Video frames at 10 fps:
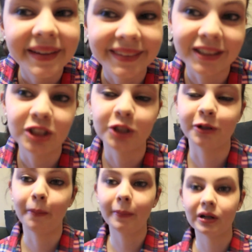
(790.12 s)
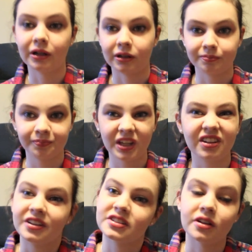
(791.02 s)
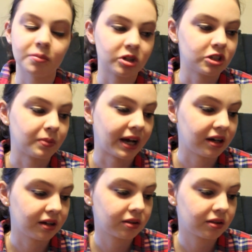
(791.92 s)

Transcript: in the tube. It looks a lot more dramatic